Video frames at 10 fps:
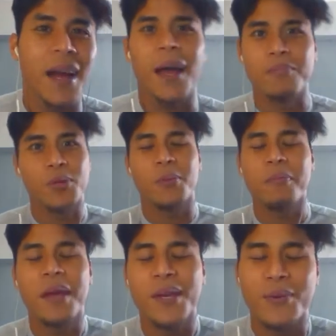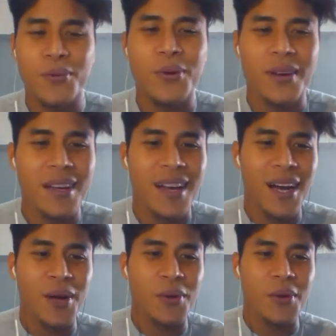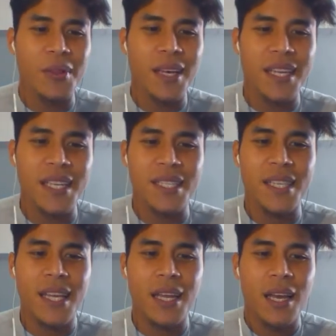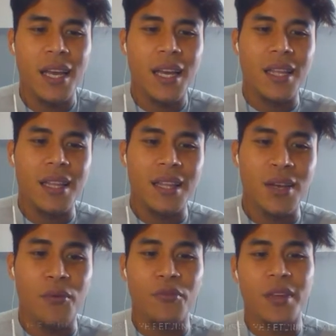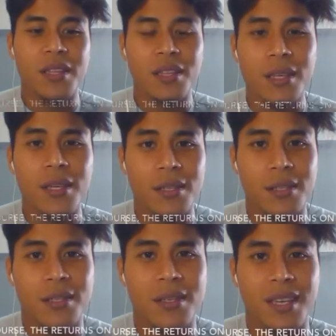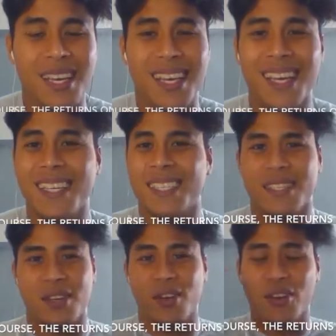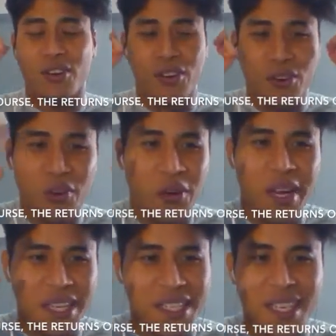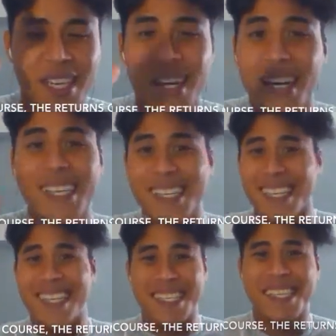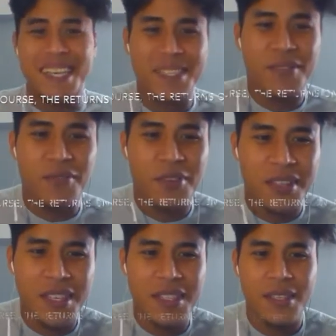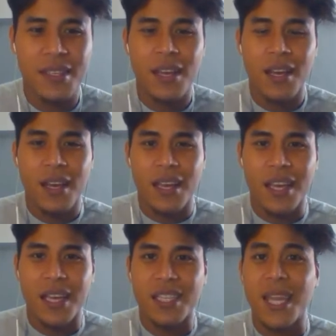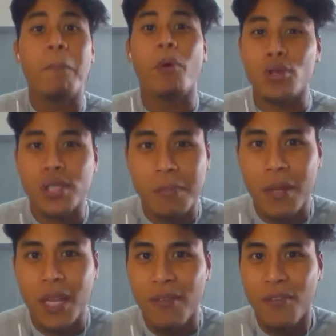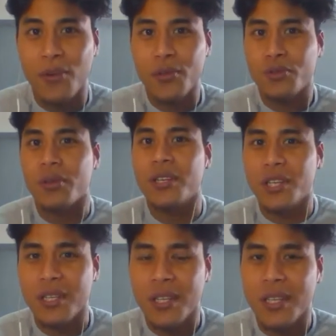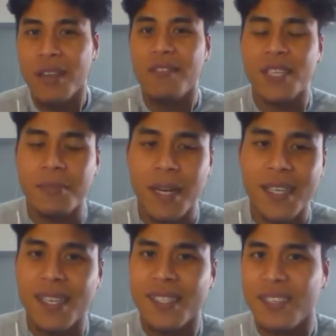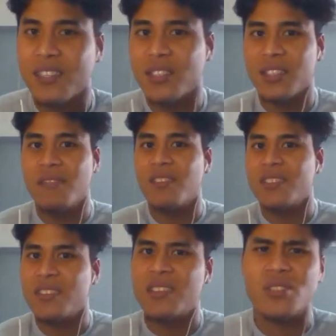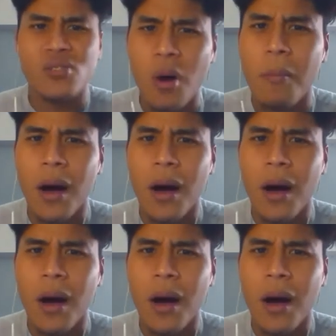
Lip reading: I'm sure many would agree on that, is that the returns is crazy. Earning these kinds of return is impossible if you use traditional investment assets such as investing in the stock